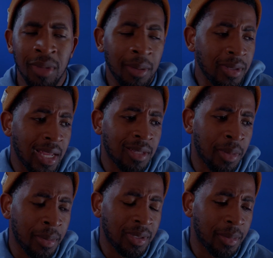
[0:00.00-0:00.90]
Maybe
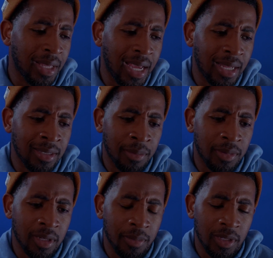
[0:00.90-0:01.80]
some of that had
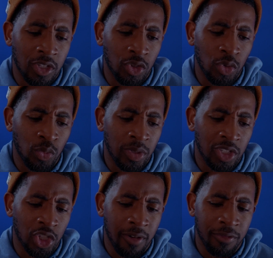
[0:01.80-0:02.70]
something to do with
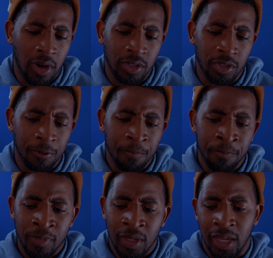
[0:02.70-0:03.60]
Deshaun Foster
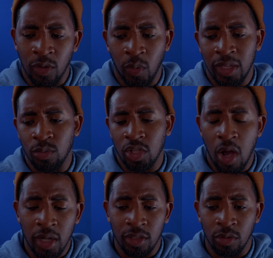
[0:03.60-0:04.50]
and the way he was
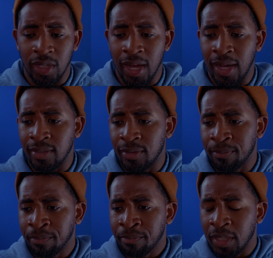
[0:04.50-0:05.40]
talking to those guys,
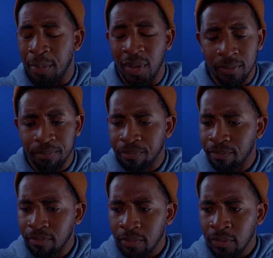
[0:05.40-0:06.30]
but
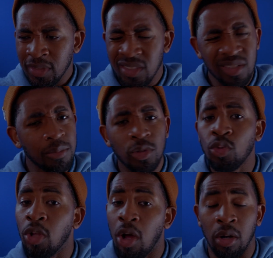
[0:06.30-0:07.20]
it took him too
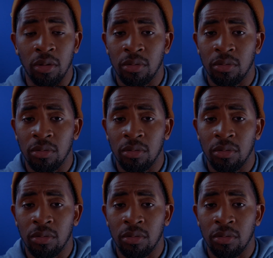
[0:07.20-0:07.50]
long.